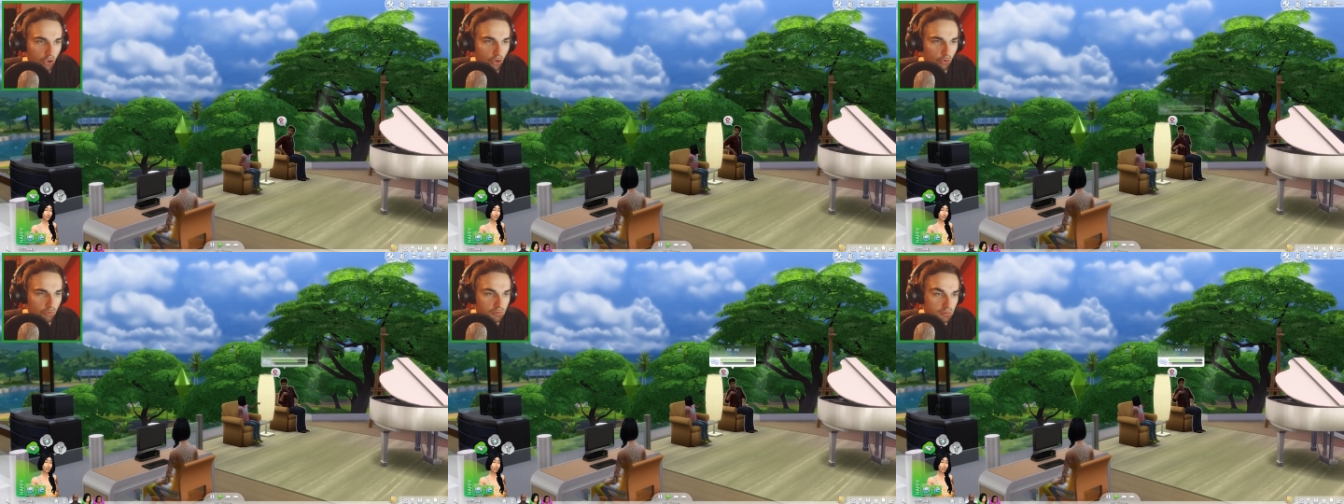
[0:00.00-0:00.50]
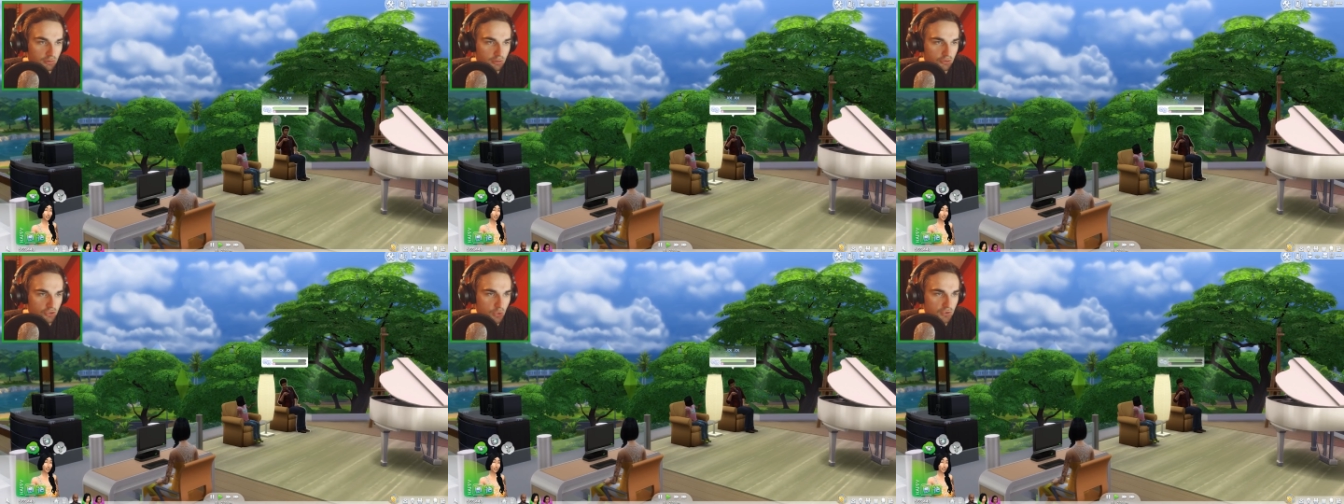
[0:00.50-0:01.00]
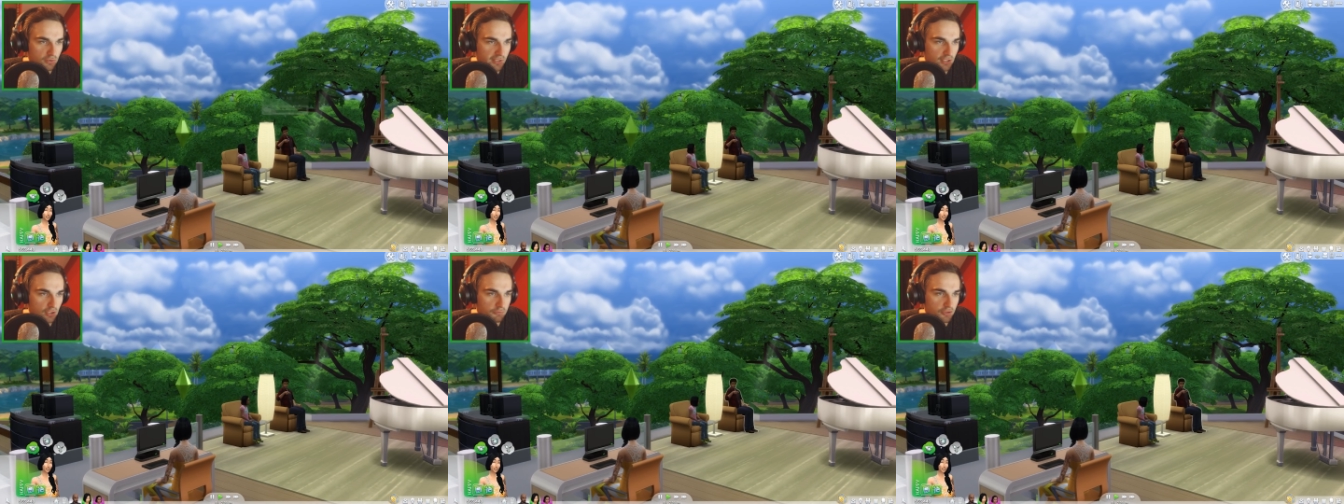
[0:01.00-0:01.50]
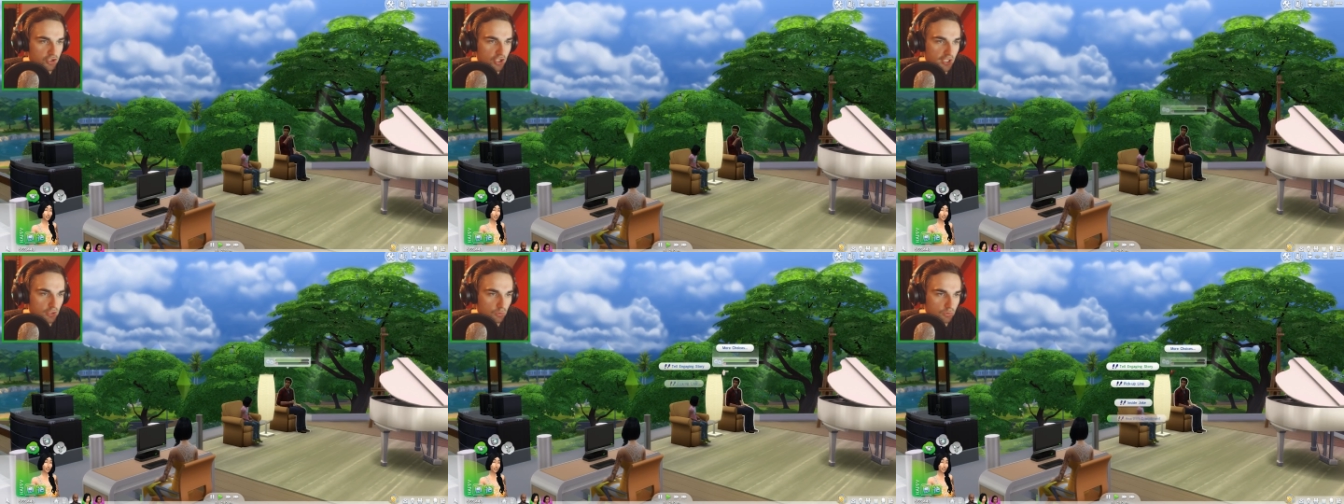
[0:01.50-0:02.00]
Oh, Joe's not getting on with the
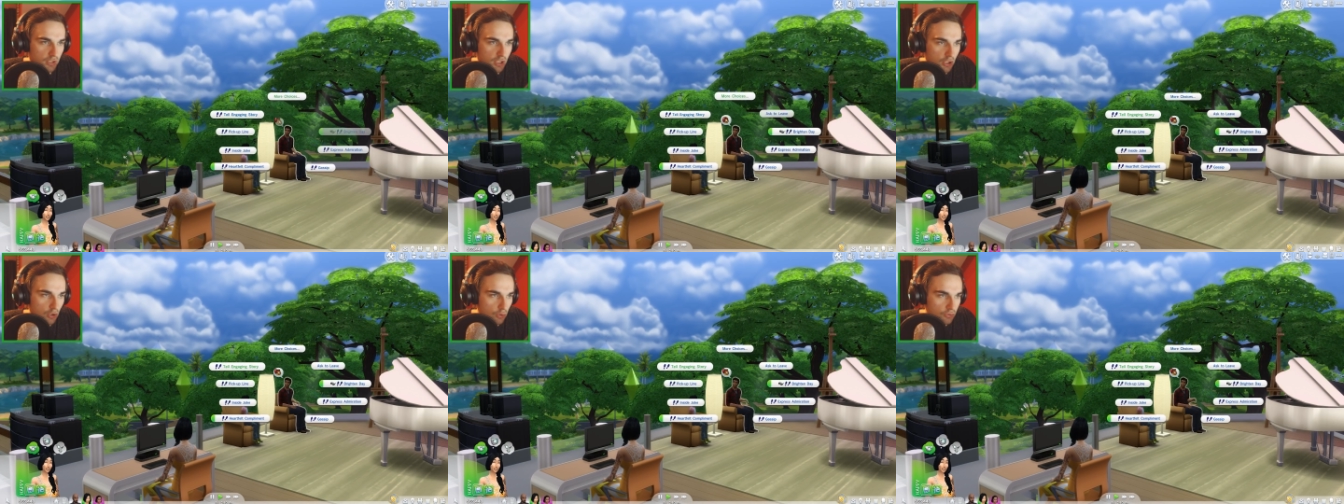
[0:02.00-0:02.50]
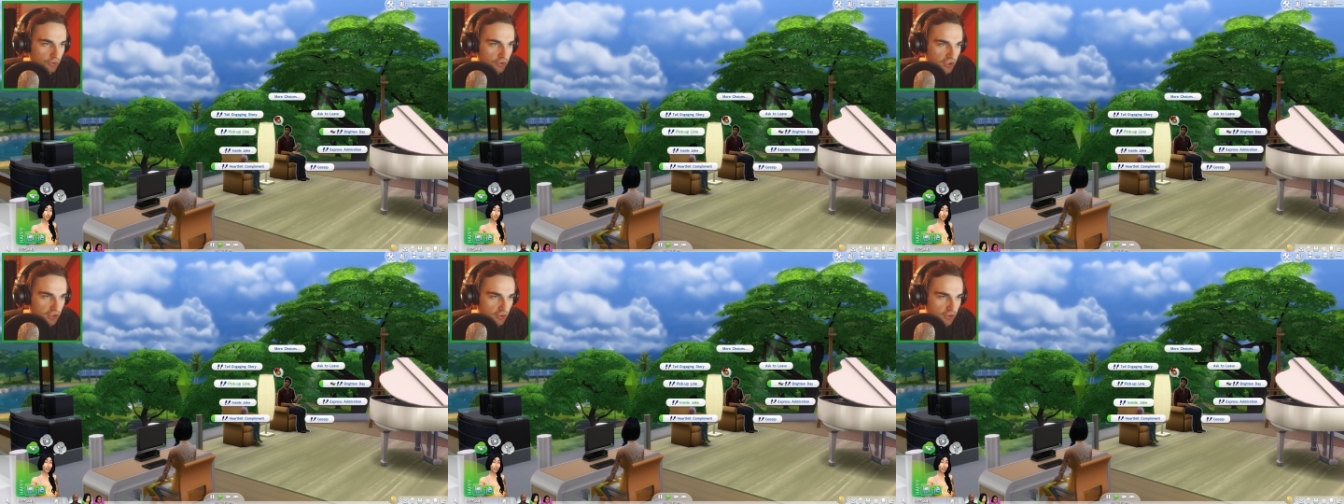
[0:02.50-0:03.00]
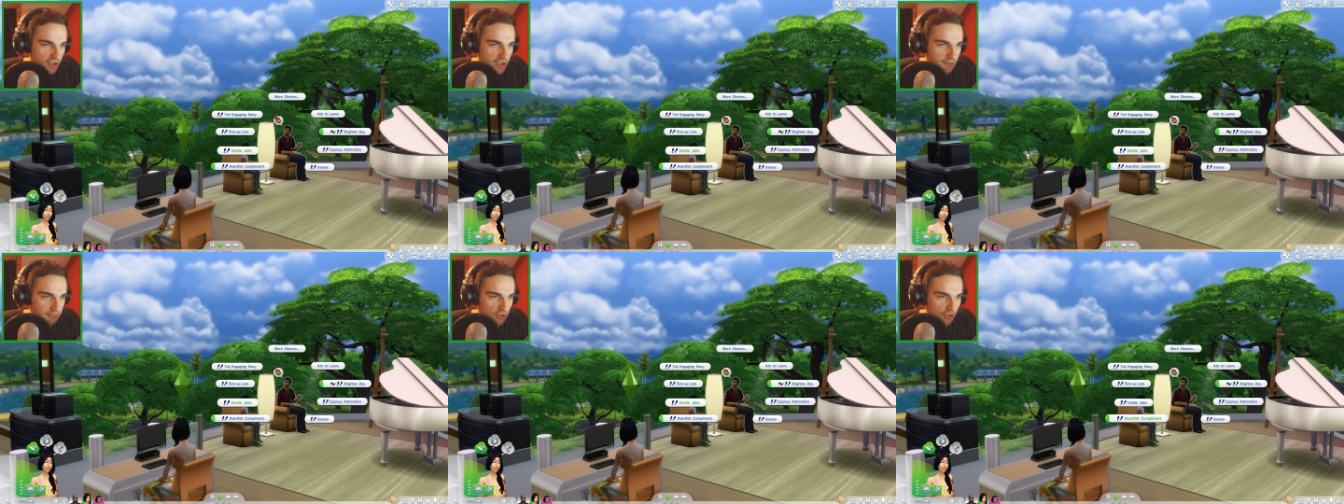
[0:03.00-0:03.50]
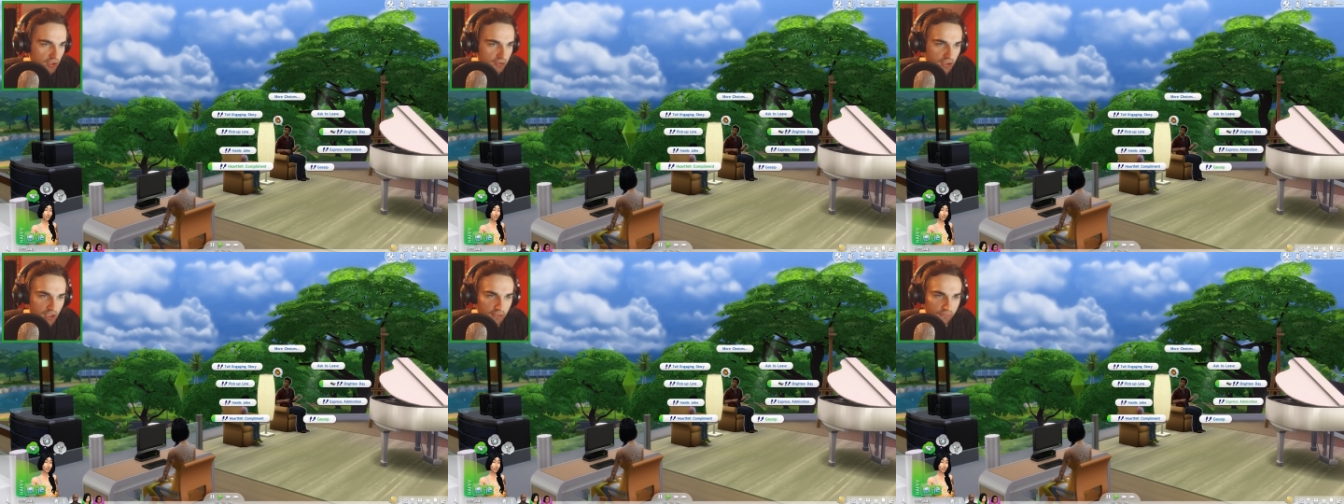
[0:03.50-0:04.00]
child. Also, she, seems to be trying
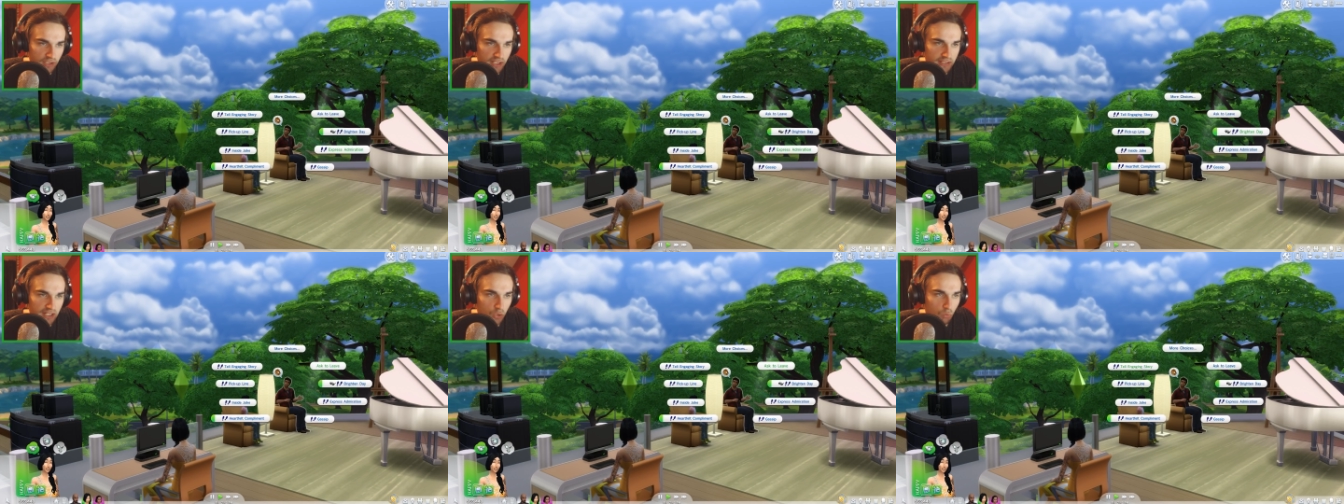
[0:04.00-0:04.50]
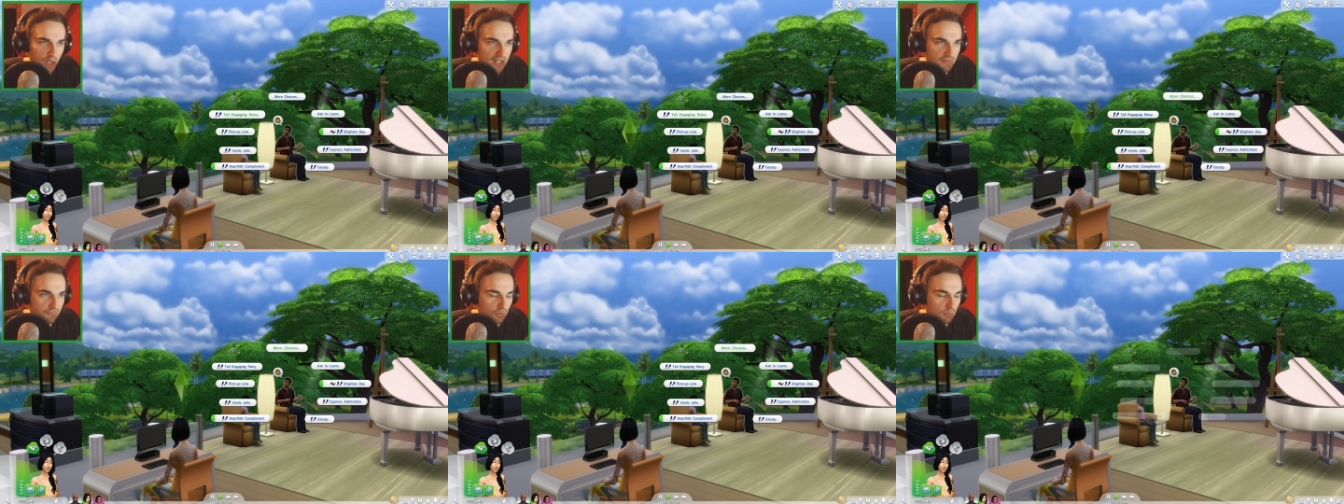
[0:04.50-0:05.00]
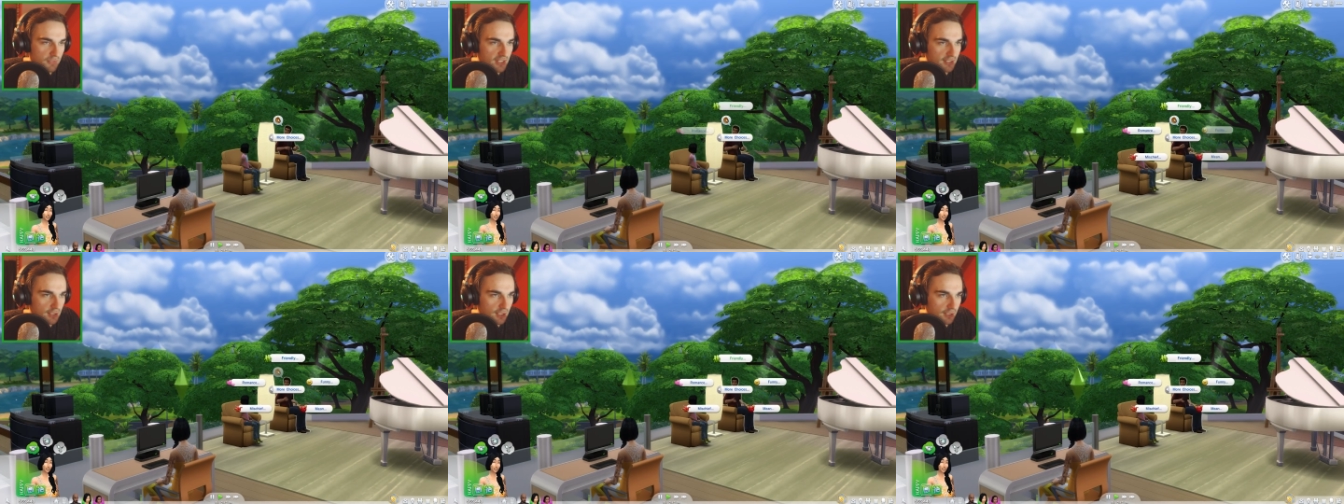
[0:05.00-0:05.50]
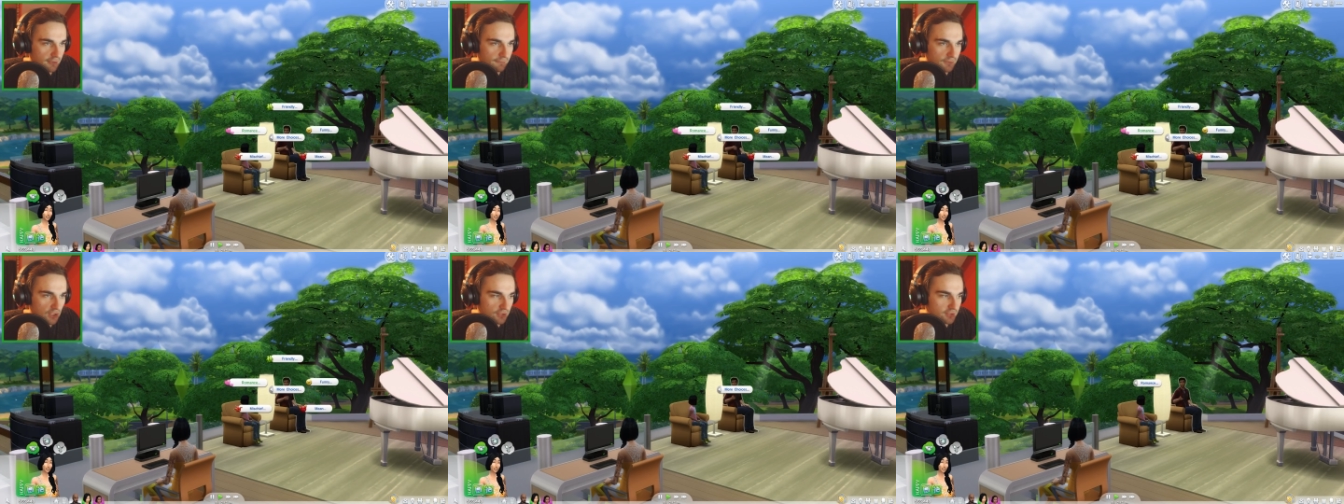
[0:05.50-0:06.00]
to kind of like get away from the uh, the
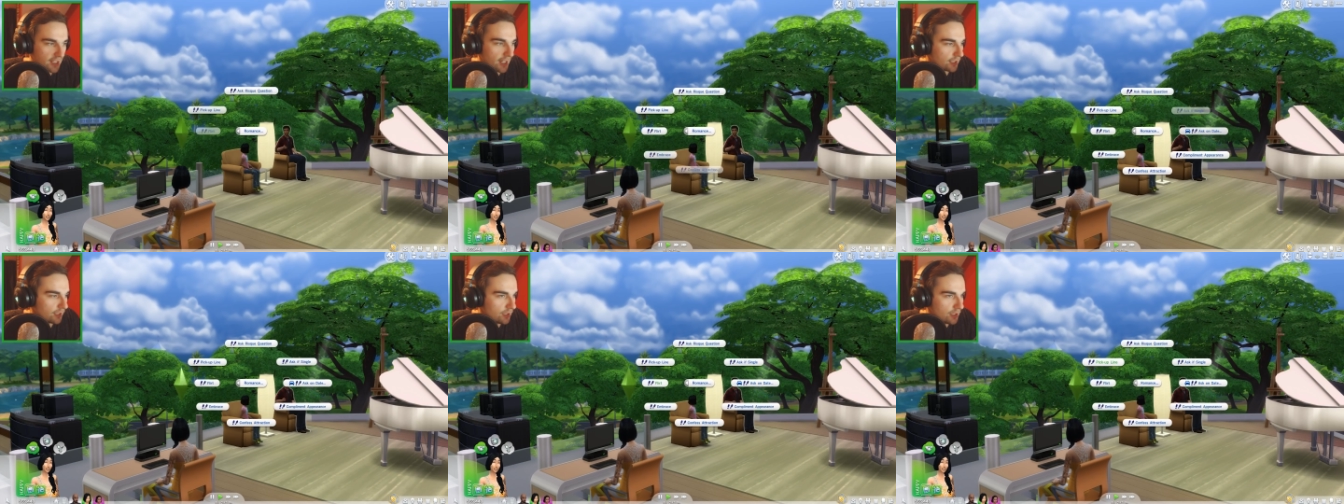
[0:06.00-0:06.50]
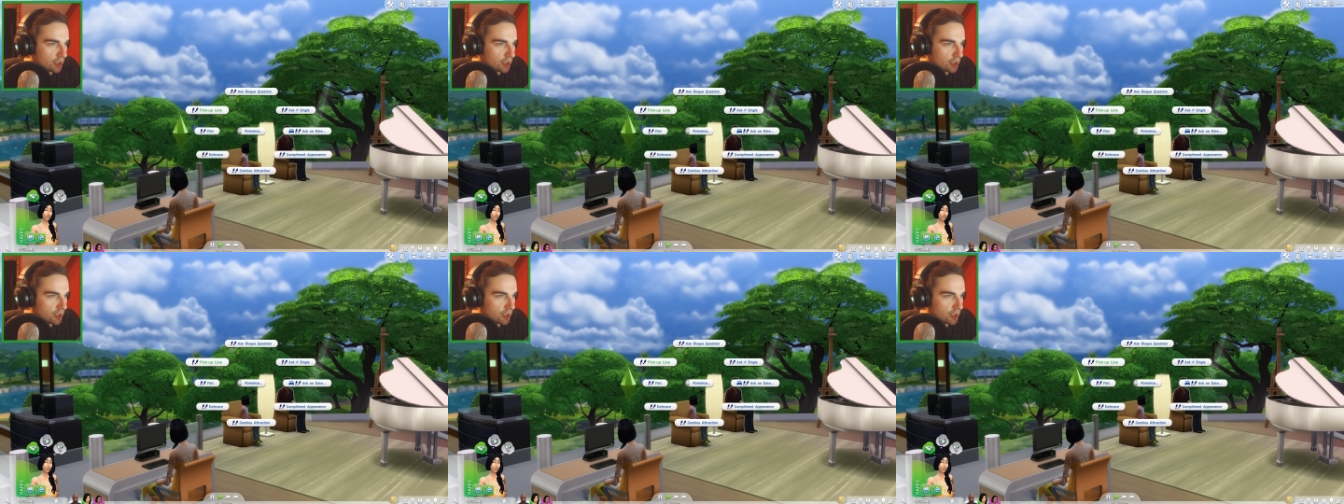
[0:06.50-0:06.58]
flirting.